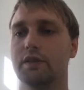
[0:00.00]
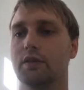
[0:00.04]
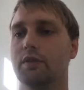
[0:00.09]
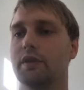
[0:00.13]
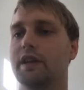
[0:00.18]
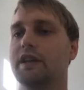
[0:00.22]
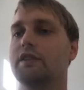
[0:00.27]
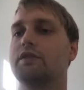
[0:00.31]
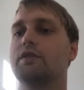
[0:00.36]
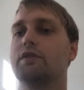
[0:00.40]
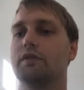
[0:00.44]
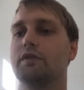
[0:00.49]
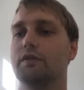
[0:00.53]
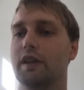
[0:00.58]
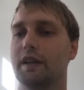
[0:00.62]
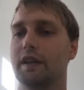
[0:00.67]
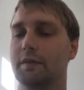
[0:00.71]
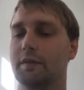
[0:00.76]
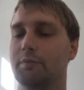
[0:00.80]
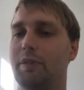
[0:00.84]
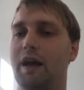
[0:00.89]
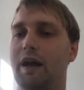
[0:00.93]
into
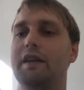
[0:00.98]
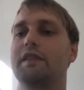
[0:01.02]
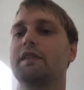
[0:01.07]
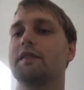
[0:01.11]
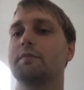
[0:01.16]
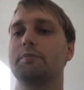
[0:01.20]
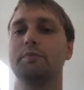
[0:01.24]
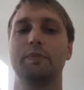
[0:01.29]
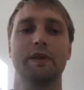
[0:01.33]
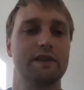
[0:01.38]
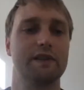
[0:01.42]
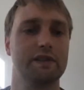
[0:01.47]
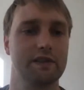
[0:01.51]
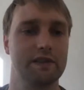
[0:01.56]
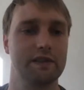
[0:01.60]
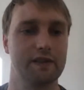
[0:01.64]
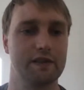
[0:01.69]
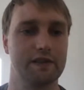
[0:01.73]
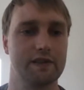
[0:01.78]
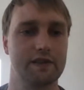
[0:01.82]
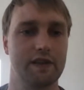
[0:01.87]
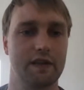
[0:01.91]
like by the
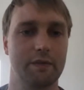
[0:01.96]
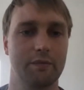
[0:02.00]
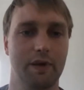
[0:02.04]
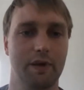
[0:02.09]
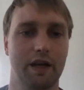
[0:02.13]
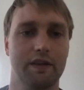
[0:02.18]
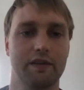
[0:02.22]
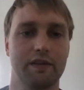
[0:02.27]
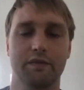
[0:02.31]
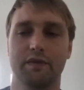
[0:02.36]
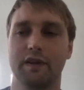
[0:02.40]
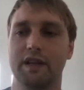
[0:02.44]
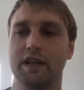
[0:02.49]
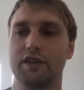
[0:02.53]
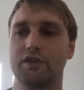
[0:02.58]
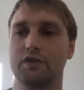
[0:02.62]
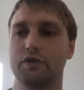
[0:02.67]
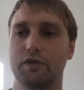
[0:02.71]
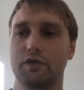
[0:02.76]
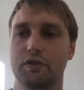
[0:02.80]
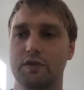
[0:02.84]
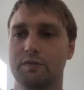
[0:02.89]
businesses and by the
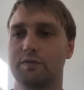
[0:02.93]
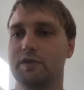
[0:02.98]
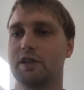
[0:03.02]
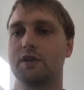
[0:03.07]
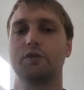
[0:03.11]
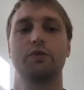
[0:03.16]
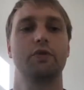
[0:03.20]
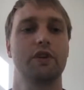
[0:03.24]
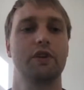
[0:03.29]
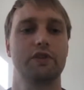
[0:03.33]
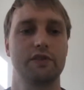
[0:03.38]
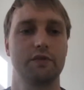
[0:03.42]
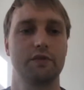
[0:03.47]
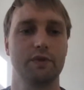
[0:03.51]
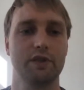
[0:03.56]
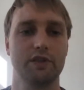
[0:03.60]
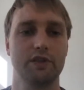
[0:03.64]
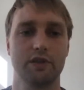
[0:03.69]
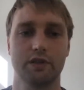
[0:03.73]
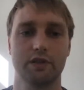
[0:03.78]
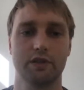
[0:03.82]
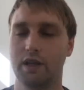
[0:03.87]
financial systems across the
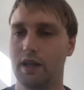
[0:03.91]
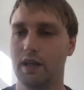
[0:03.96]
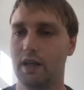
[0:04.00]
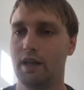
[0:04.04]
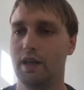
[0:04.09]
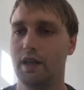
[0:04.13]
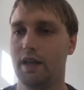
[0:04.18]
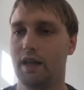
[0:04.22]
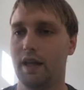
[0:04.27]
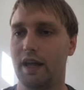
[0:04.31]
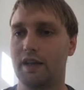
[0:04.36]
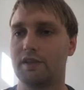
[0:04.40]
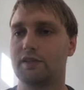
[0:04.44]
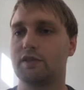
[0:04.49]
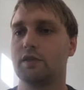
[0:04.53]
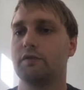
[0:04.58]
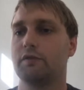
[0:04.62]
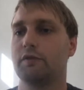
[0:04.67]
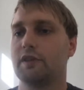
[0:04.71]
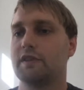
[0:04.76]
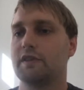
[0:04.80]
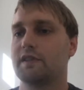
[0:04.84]
region. And
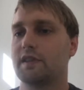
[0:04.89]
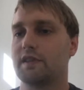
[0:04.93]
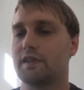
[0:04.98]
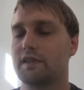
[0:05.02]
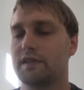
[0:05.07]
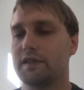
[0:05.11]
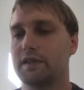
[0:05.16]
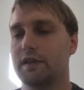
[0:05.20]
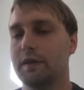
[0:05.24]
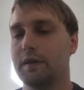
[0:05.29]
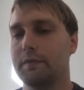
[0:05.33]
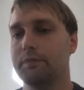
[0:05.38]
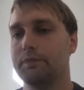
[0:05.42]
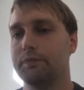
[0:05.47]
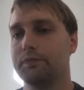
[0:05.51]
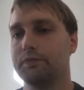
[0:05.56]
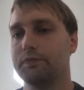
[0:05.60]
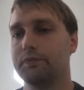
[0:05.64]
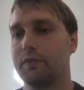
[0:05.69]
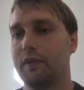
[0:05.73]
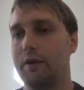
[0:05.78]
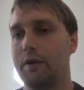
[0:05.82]
so, for instance, a
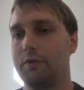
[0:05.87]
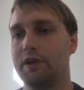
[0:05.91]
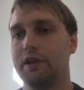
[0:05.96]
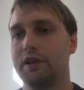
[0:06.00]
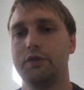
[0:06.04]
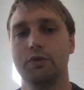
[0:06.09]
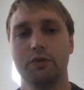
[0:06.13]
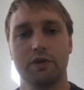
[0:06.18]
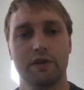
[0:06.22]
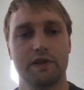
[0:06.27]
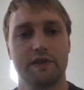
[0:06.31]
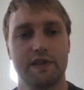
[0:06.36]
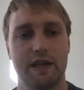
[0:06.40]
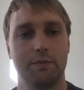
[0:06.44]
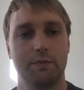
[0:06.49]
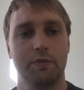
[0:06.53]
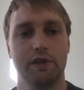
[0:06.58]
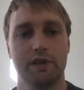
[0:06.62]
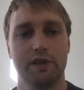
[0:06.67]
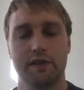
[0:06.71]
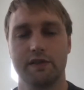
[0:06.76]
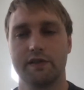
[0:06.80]
really cool
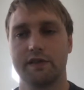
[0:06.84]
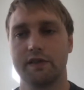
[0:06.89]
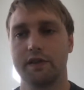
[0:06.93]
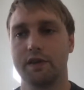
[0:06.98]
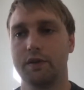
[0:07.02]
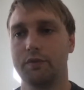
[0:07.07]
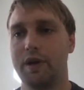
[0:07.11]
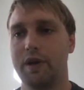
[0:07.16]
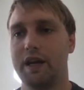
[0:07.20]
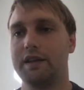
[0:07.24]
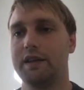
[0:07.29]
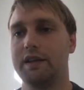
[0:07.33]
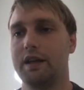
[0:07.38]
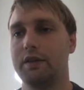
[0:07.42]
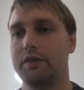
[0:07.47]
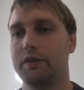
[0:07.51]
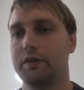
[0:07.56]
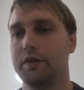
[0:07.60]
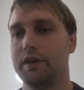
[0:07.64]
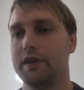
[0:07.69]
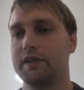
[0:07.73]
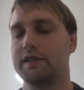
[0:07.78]
example is right now
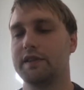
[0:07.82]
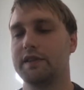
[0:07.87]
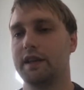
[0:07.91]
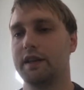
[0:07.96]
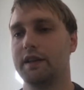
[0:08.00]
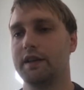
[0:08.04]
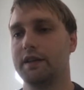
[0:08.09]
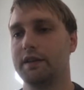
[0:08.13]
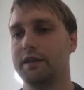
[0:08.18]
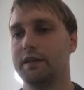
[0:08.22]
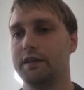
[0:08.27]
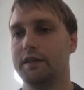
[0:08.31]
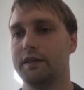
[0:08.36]
there is a